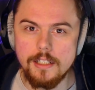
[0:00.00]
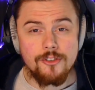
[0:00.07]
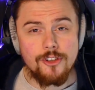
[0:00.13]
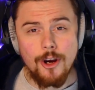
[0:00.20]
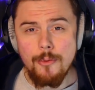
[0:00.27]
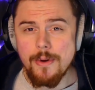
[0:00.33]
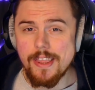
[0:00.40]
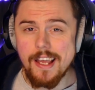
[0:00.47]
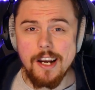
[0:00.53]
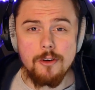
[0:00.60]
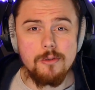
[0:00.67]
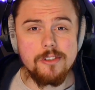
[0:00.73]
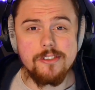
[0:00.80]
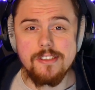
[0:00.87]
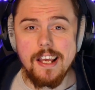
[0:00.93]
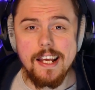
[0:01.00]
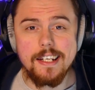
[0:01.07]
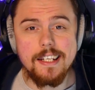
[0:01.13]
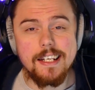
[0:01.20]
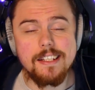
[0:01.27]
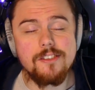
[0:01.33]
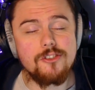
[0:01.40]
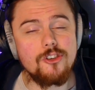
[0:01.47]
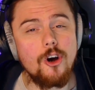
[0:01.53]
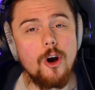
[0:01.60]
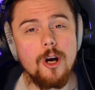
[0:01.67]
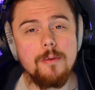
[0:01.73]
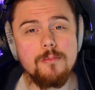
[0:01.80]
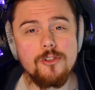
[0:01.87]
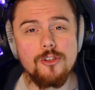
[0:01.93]
So with that all said, it's
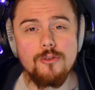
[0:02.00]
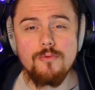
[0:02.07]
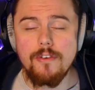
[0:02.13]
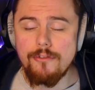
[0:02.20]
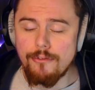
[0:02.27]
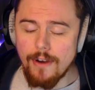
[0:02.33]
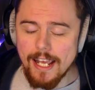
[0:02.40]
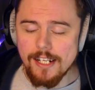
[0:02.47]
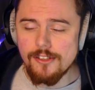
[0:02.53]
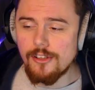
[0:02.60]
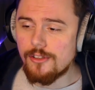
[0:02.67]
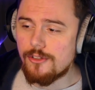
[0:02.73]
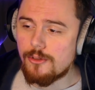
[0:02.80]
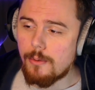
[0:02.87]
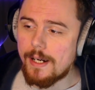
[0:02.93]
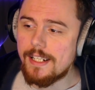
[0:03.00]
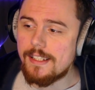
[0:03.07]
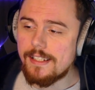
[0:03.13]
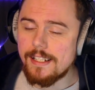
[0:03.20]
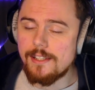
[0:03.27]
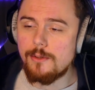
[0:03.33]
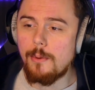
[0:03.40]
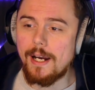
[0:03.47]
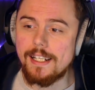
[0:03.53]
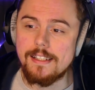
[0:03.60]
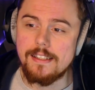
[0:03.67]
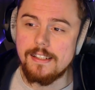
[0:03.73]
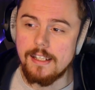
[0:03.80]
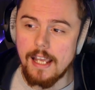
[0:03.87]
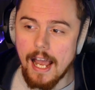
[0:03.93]
time to reflect on 2020,